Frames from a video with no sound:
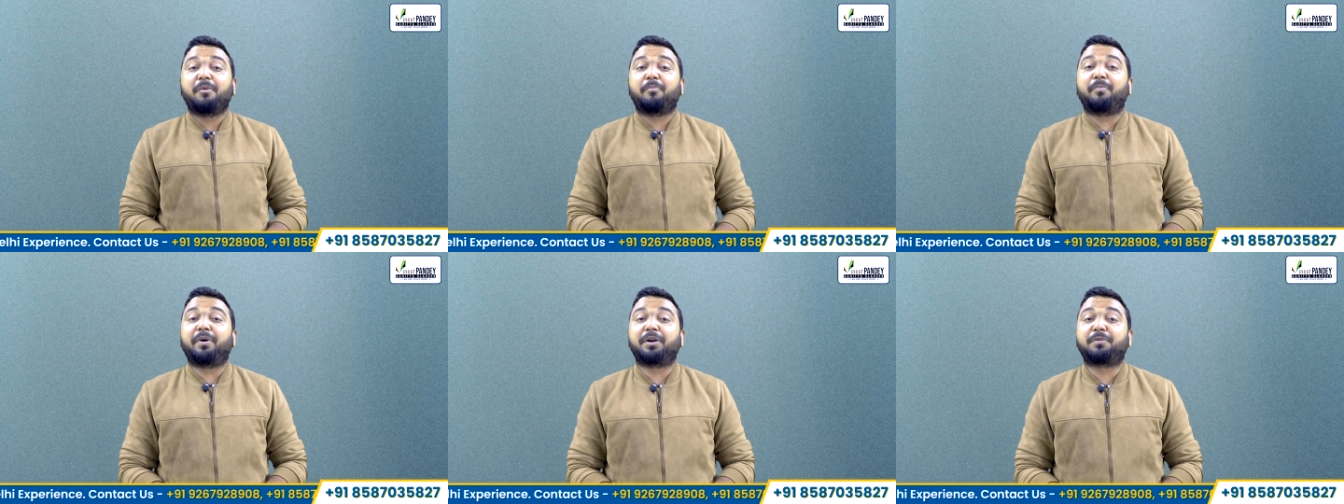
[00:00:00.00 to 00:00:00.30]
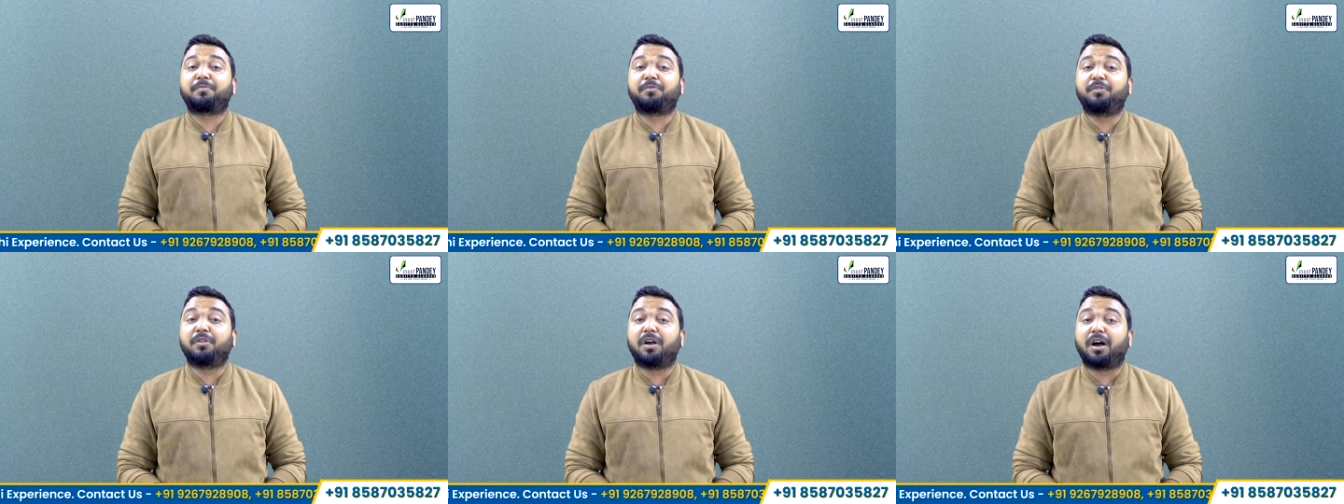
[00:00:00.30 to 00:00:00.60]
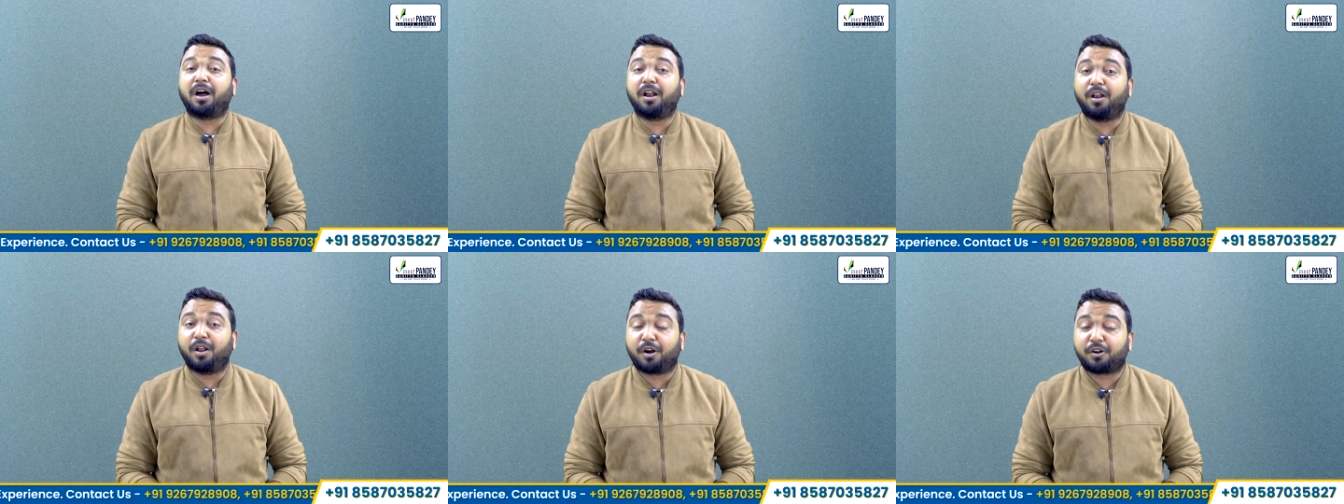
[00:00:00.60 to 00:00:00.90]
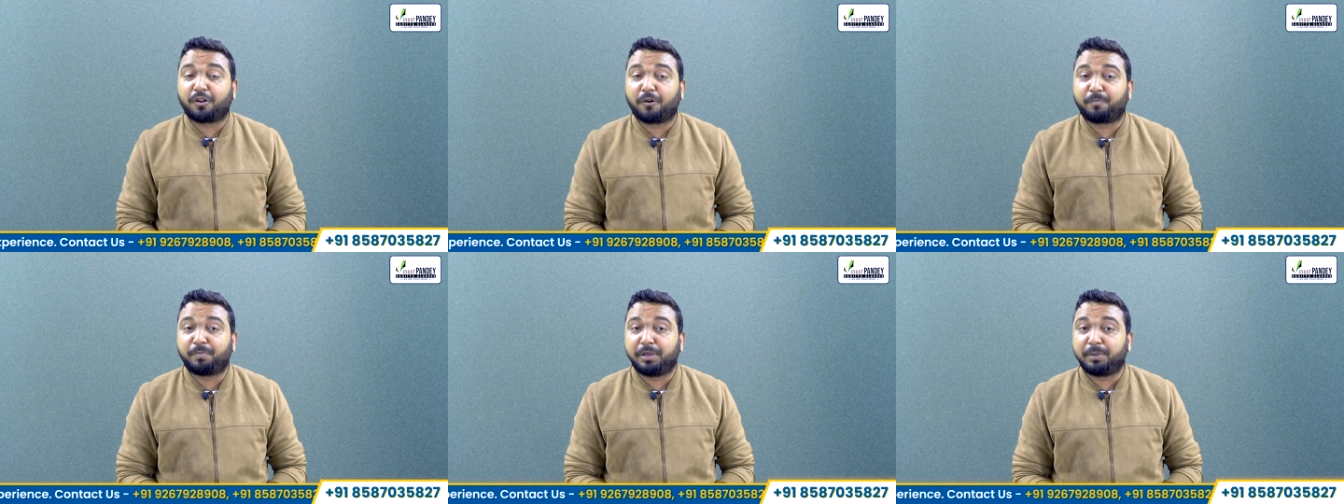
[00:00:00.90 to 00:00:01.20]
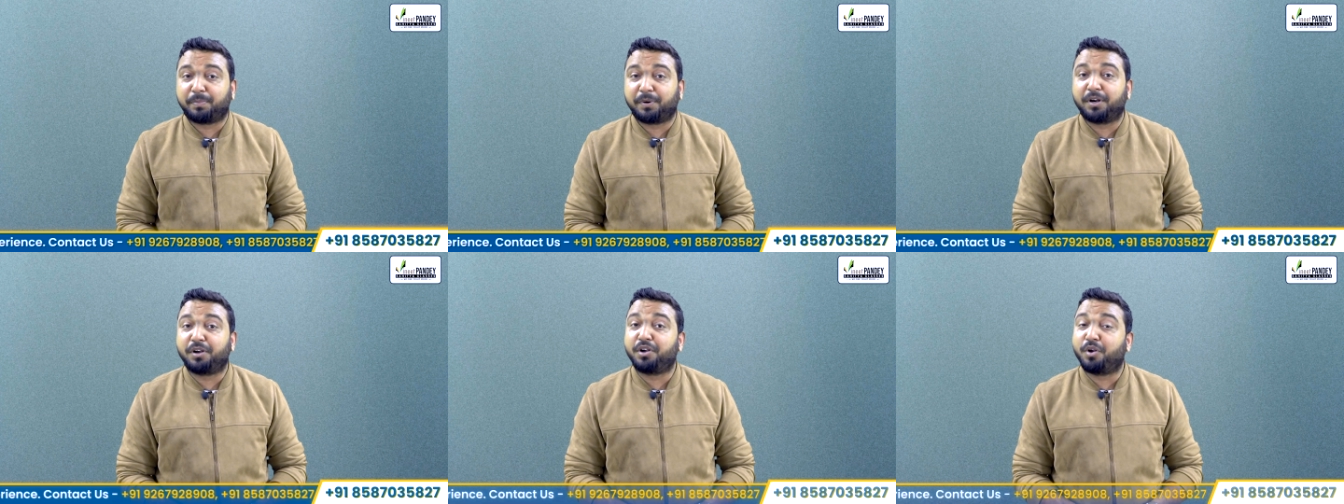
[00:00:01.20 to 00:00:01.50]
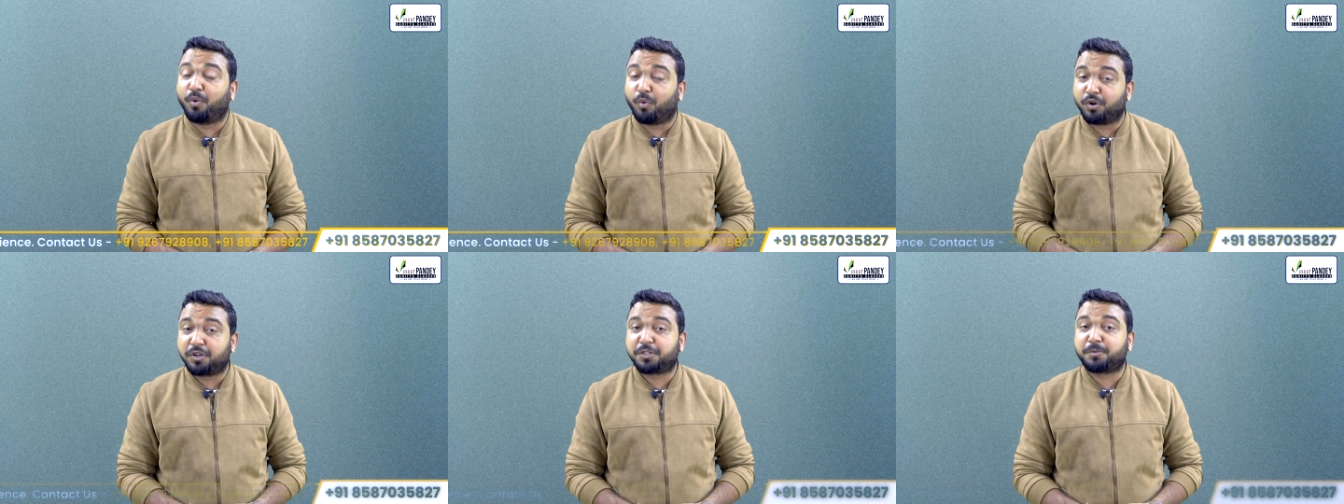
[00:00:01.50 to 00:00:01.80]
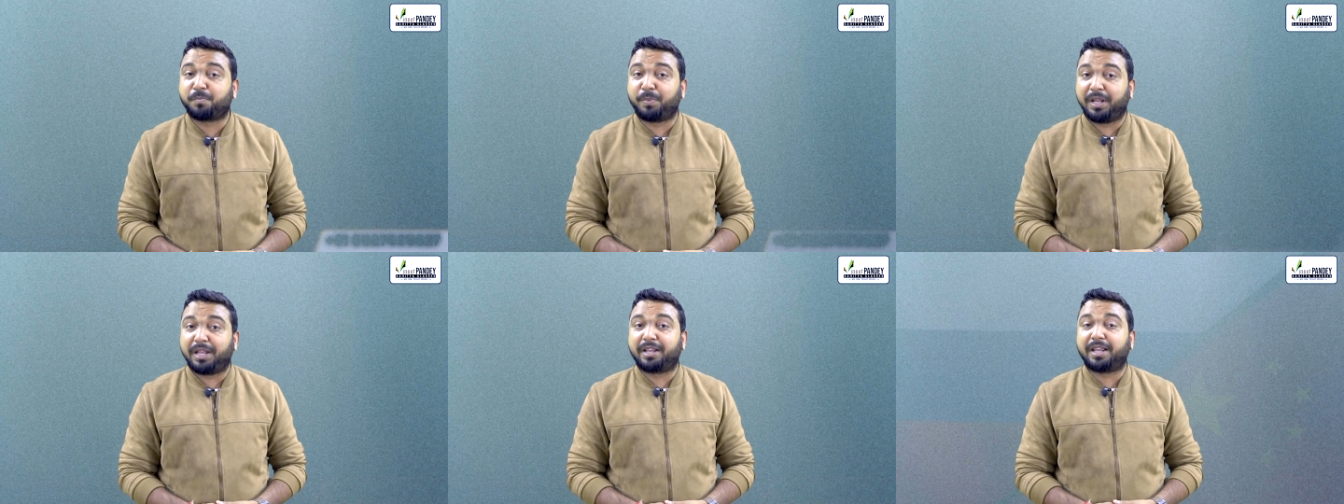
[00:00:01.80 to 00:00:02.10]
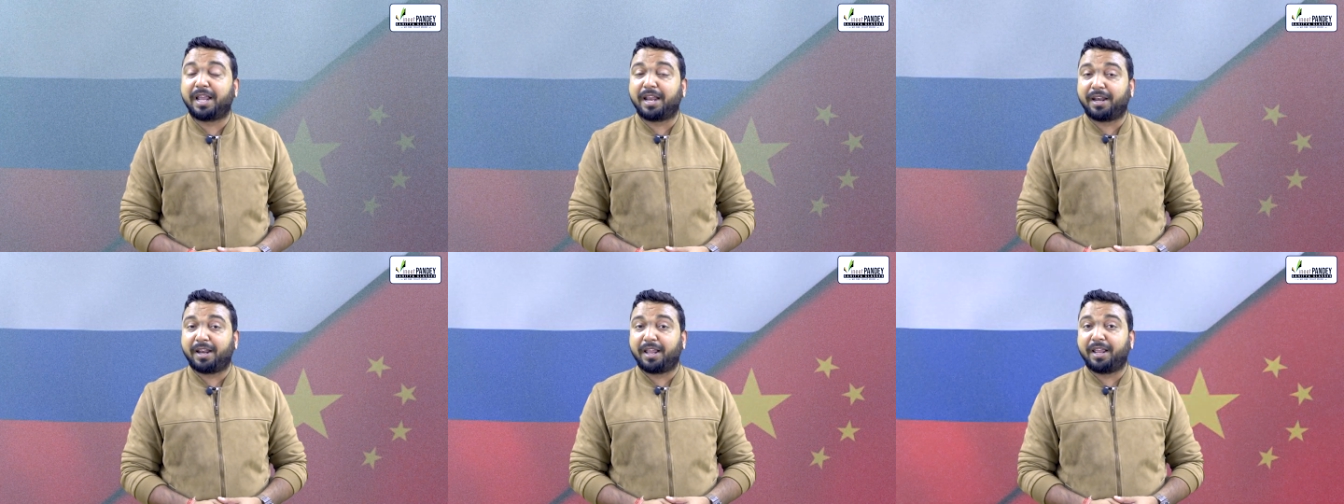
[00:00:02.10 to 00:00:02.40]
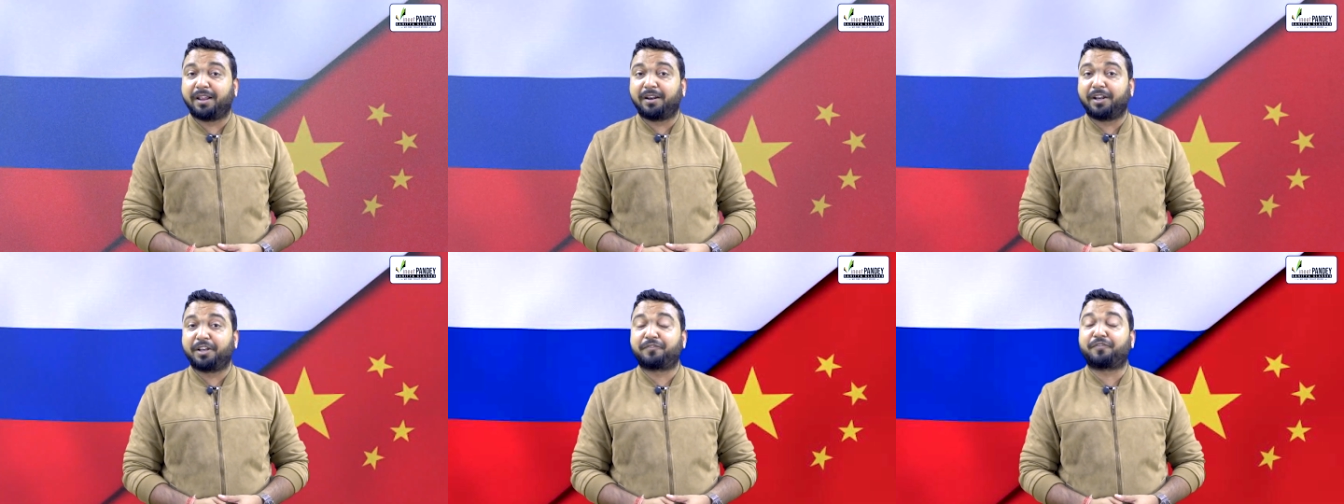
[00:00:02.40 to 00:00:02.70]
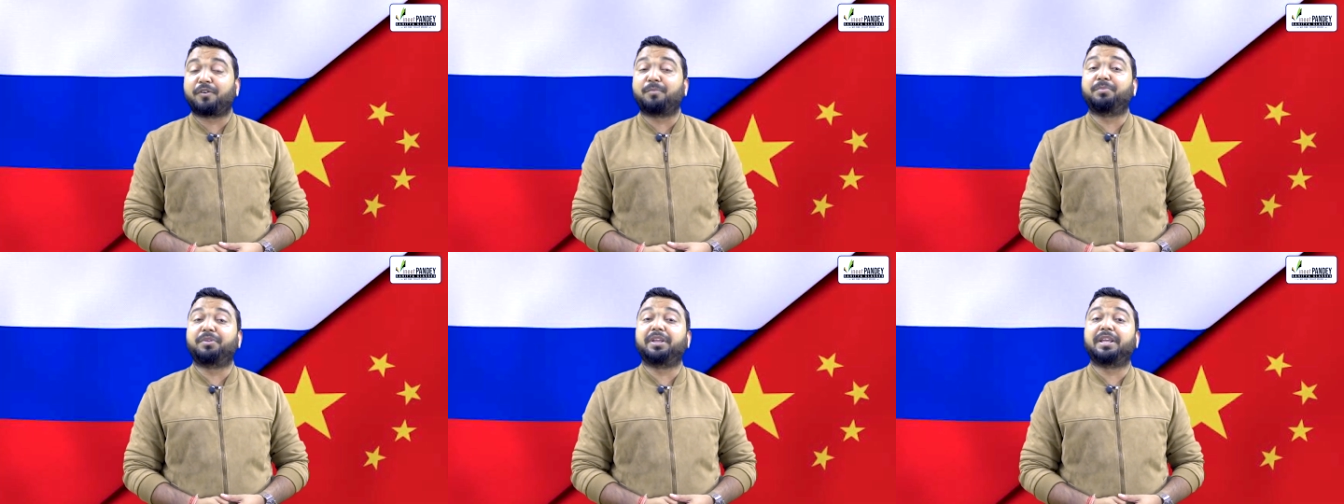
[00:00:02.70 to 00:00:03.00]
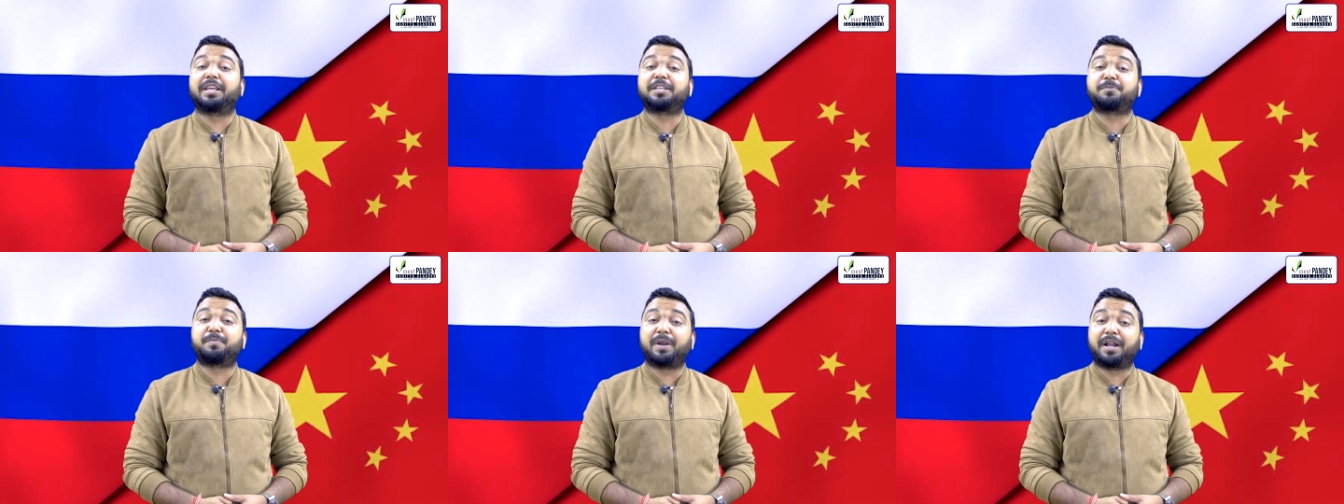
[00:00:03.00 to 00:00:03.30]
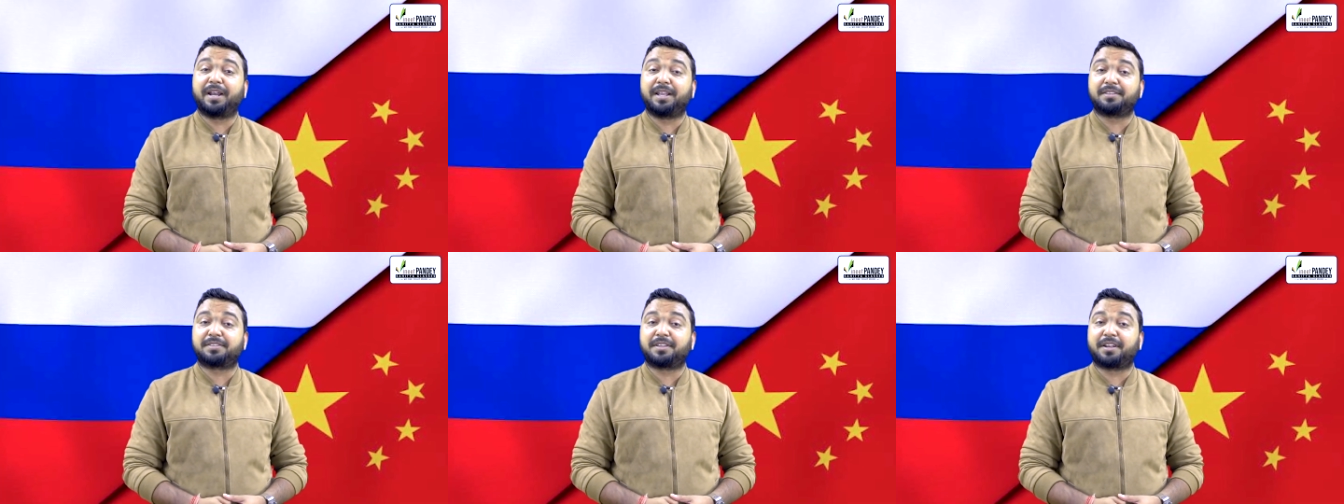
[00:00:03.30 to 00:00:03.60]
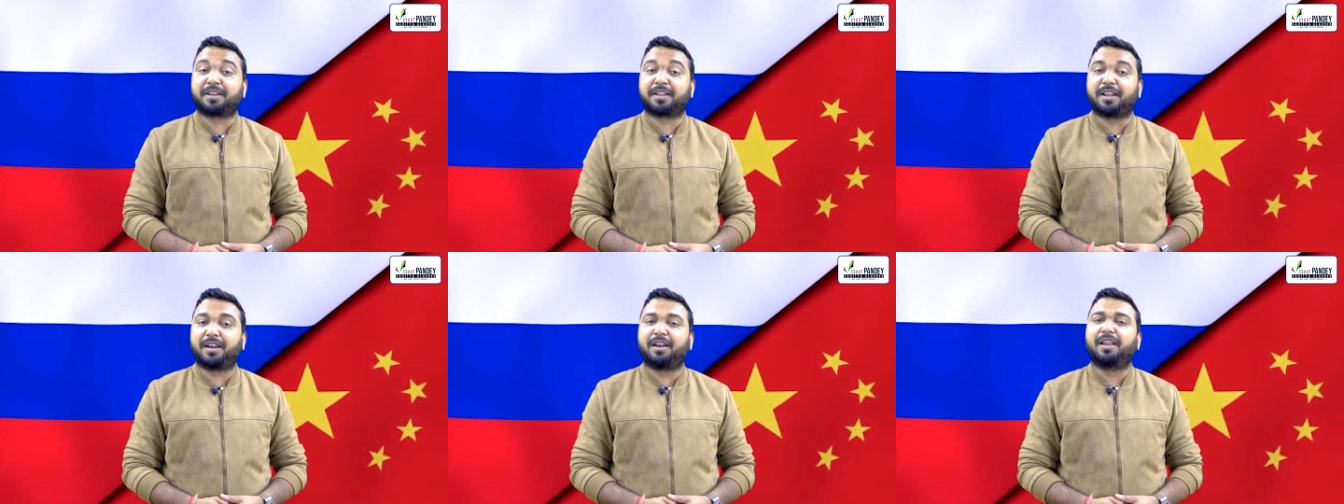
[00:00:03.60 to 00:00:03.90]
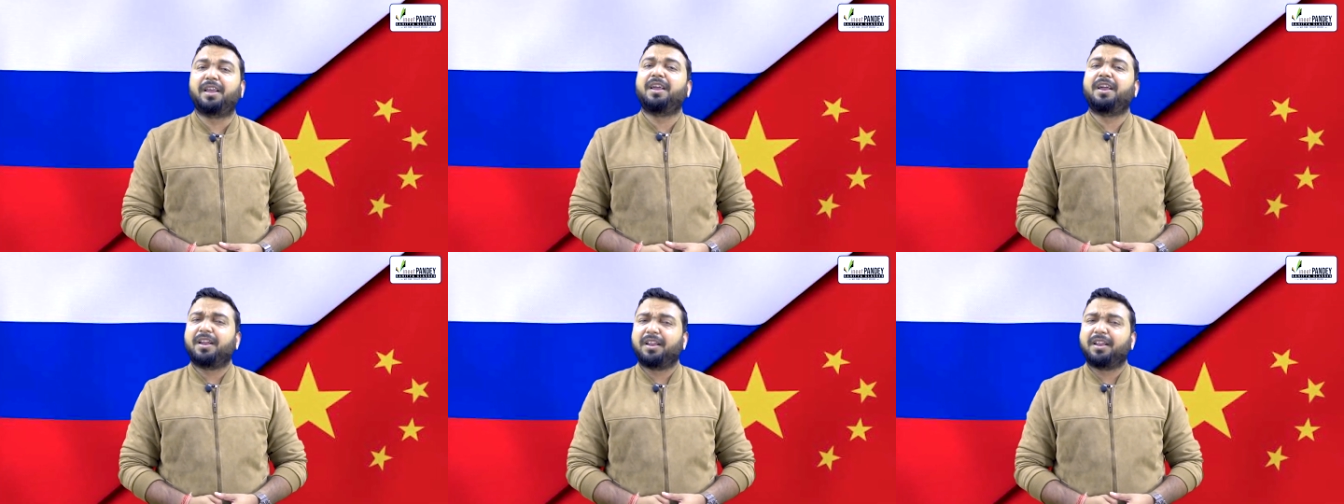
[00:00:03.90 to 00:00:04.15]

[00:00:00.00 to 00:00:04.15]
but a lot of people don't speak in English from the expanding circle.